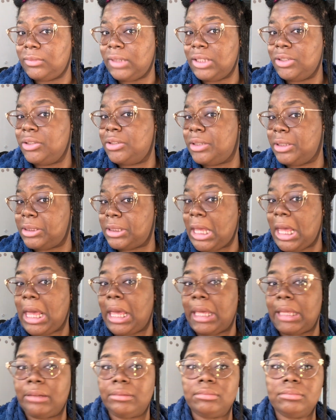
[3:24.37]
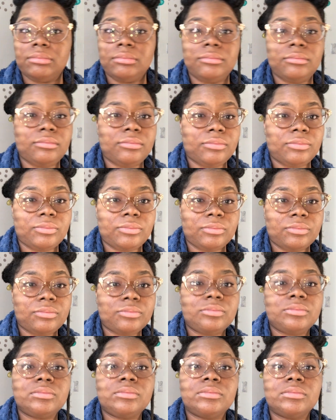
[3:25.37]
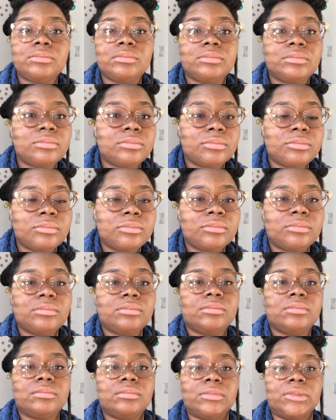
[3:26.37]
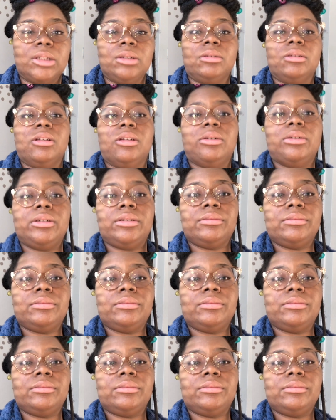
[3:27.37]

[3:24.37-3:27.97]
That's just the side. Oh, Lord.